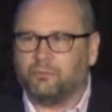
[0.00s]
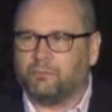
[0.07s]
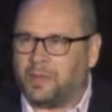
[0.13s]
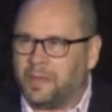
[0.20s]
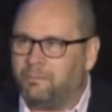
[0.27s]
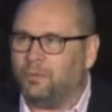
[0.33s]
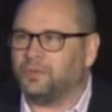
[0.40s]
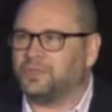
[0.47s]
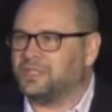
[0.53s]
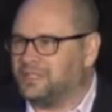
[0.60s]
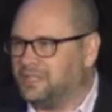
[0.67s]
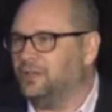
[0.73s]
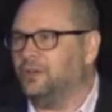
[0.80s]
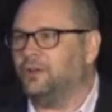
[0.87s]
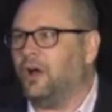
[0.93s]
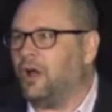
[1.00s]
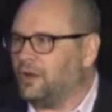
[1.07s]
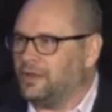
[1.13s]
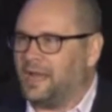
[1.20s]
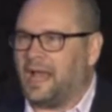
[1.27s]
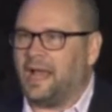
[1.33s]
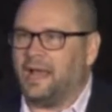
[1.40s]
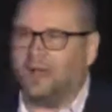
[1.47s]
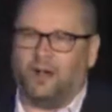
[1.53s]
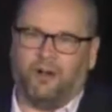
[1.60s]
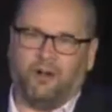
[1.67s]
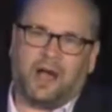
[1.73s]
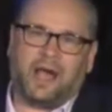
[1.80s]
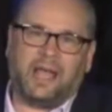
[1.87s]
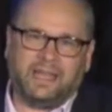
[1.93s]
people still are not
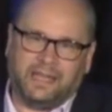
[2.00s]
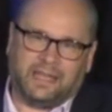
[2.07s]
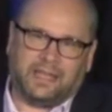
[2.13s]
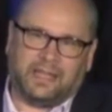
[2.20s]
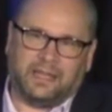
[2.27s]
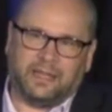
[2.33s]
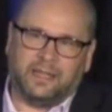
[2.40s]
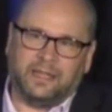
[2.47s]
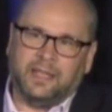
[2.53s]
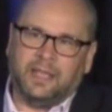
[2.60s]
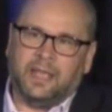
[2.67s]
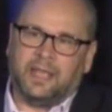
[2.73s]
aligning